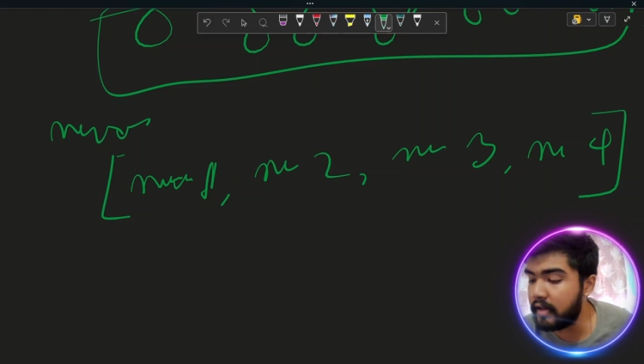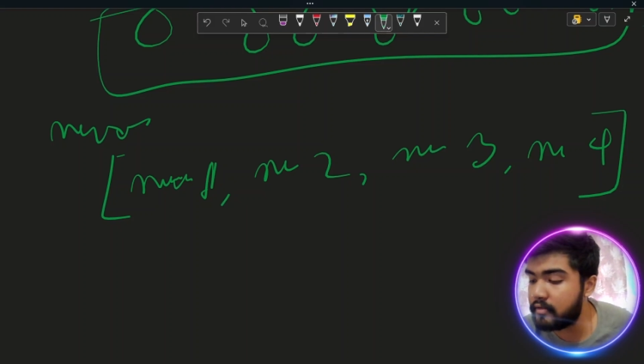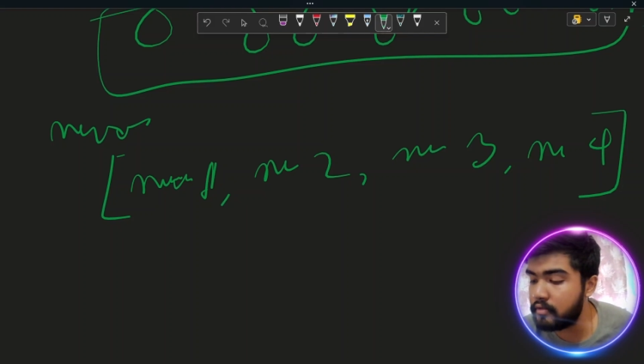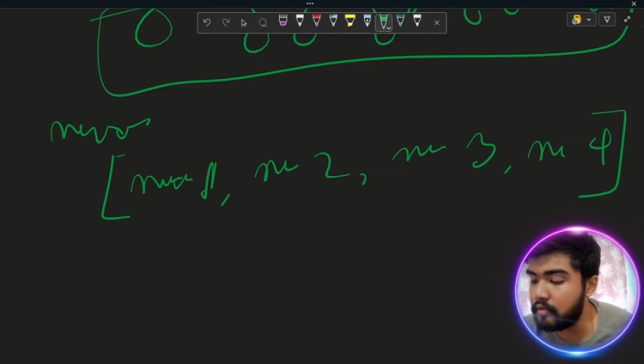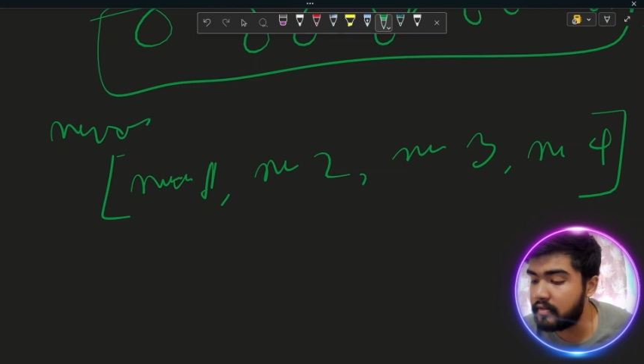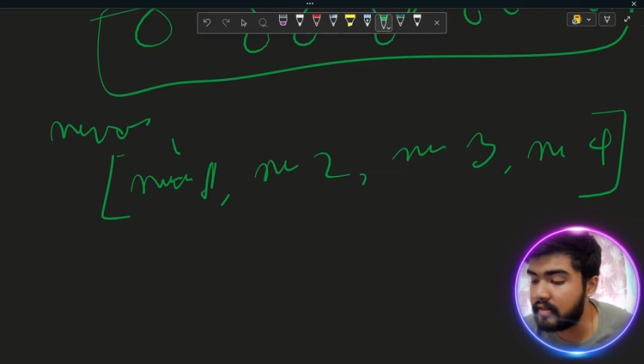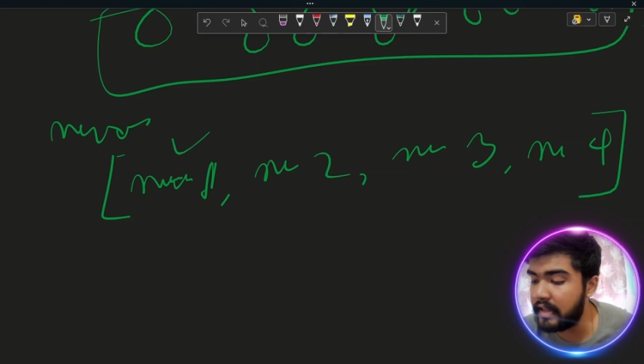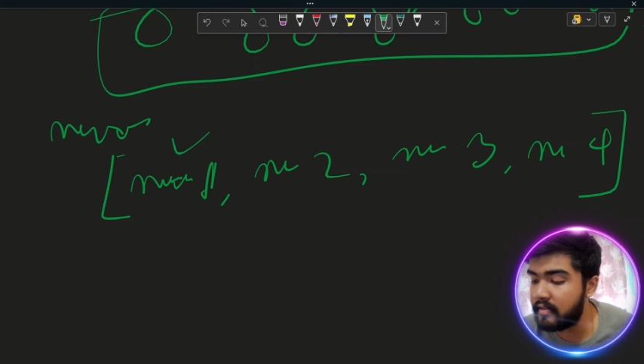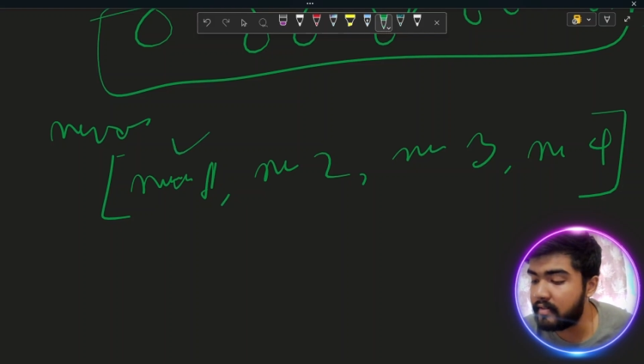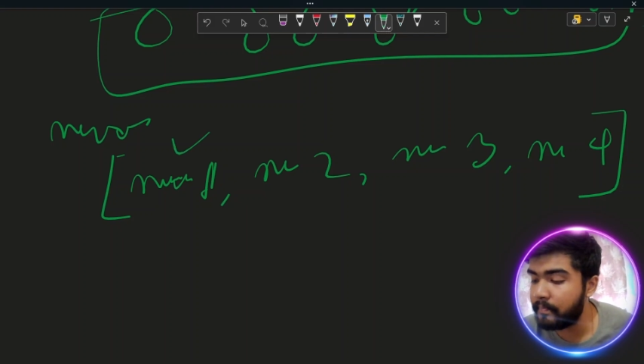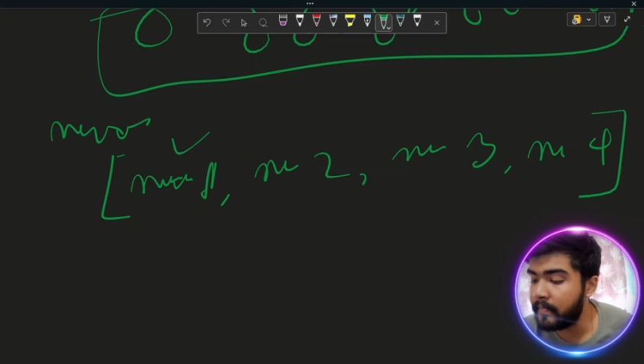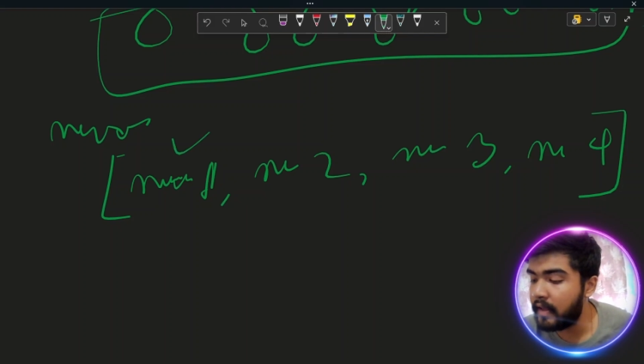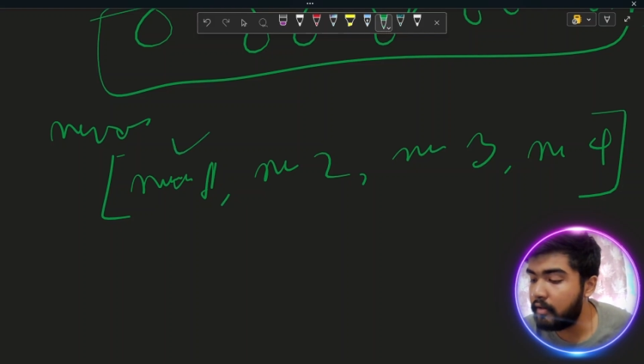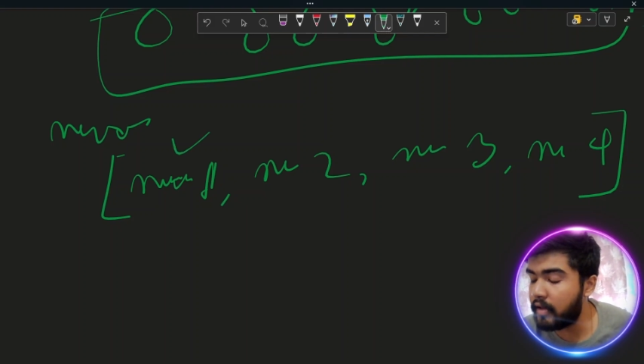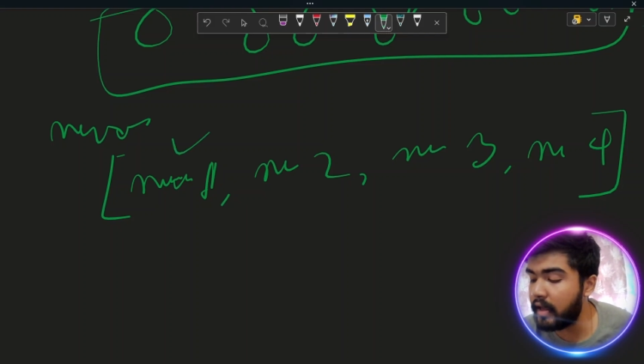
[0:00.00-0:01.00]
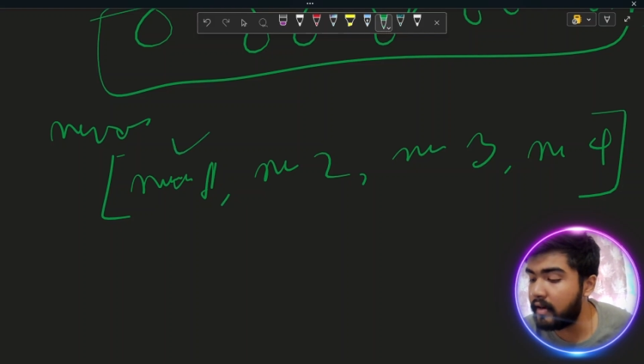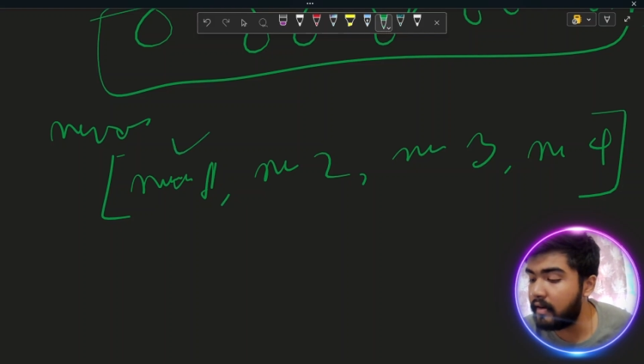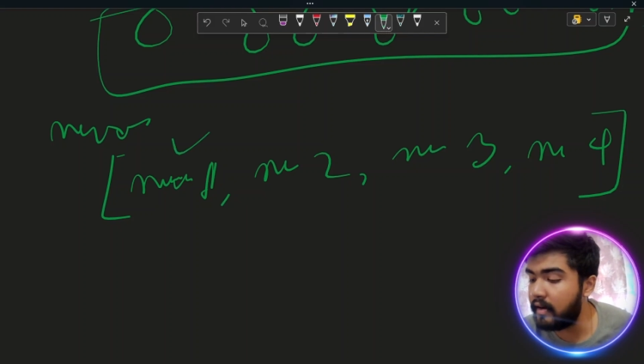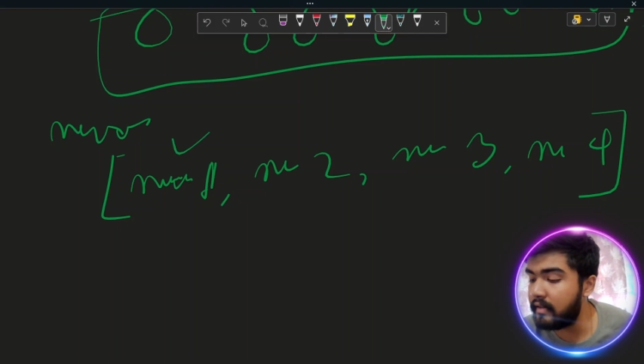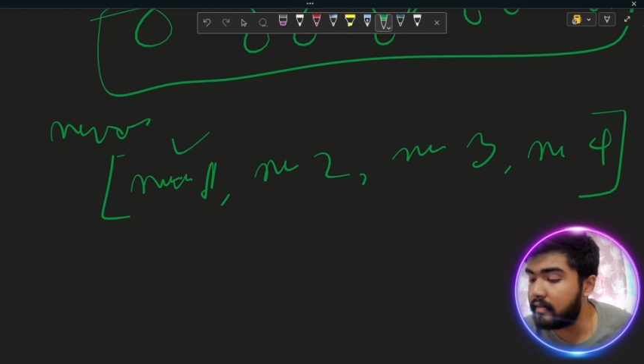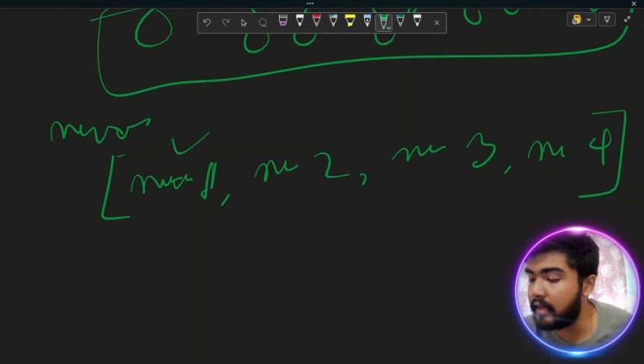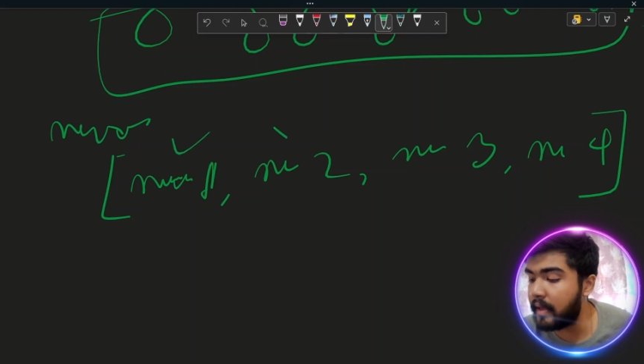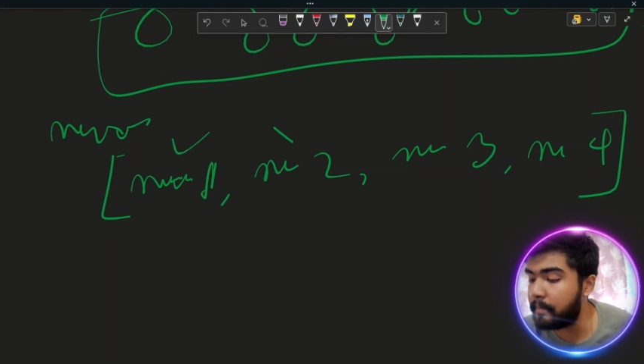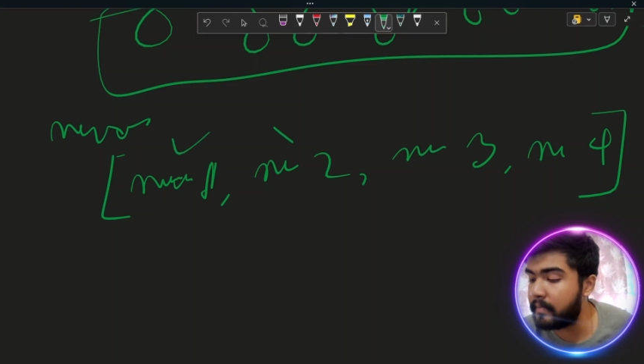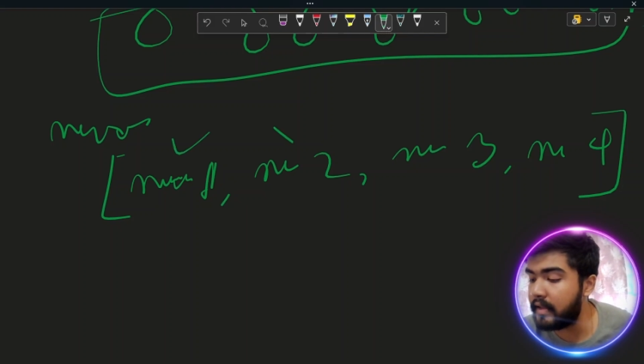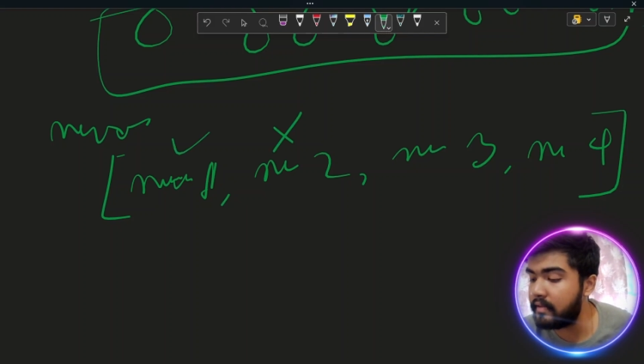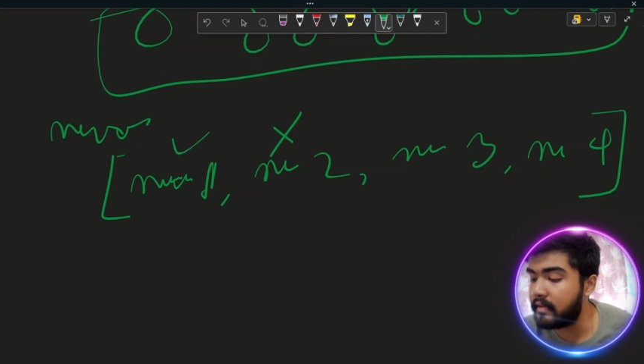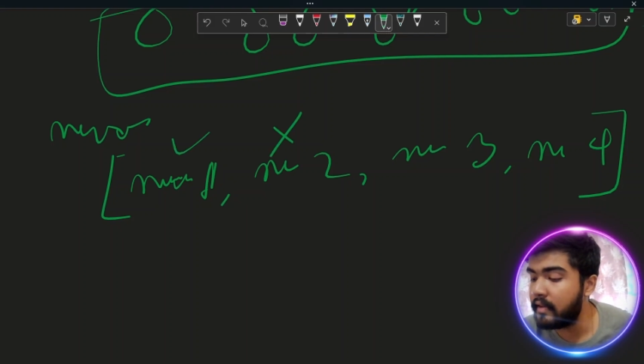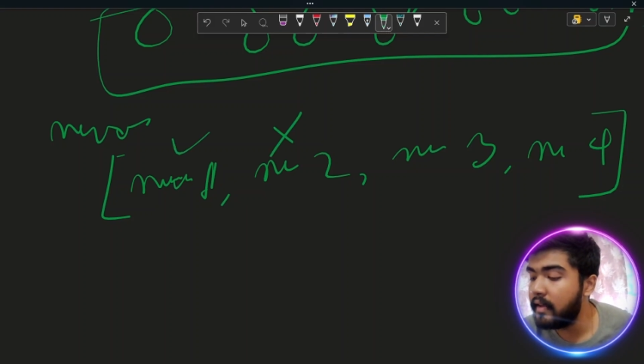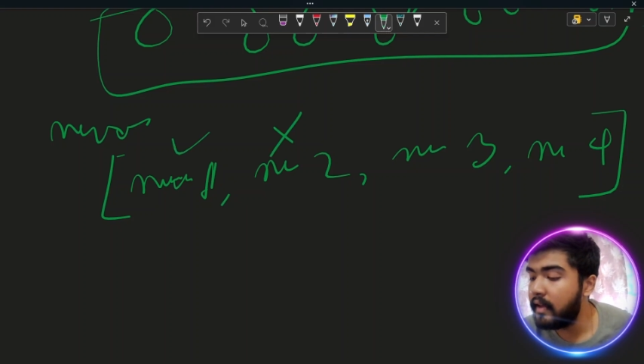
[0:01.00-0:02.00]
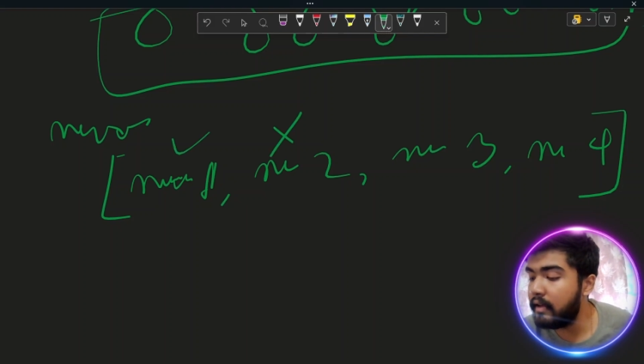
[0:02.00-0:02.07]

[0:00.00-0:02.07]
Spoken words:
can choose this, you can skip this,